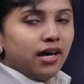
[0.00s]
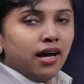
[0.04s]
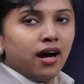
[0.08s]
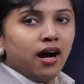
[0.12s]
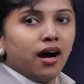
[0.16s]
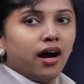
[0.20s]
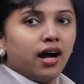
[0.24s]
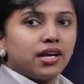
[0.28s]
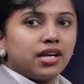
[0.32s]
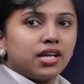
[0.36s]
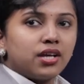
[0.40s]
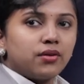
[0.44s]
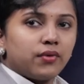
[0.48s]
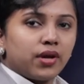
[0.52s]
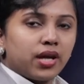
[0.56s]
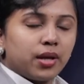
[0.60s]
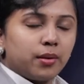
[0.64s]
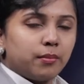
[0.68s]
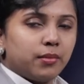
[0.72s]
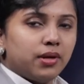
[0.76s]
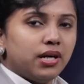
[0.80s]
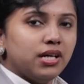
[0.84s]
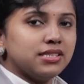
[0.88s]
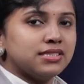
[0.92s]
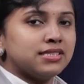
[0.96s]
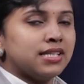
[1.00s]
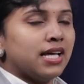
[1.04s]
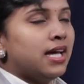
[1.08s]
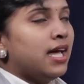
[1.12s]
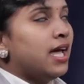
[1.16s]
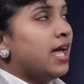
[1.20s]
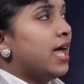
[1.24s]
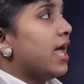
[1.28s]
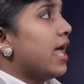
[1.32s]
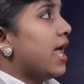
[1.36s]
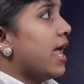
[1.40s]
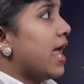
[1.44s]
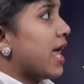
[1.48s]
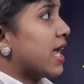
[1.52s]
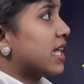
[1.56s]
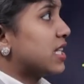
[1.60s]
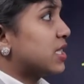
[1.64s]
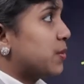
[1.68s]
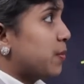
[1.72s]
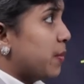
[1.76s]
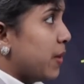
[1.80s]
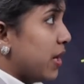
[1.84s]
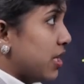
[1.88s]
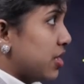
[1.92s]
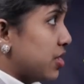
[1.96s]
the Hardy-Weinberg's
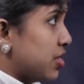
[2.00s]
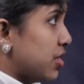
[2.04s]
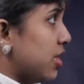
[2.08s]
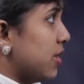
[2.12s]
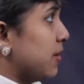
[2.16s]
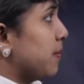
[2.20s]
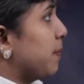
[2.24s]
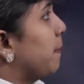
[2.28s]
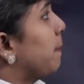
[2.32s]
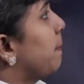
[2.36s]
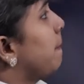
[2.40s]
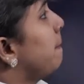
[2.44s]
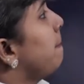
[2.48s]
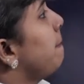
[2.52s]
expression.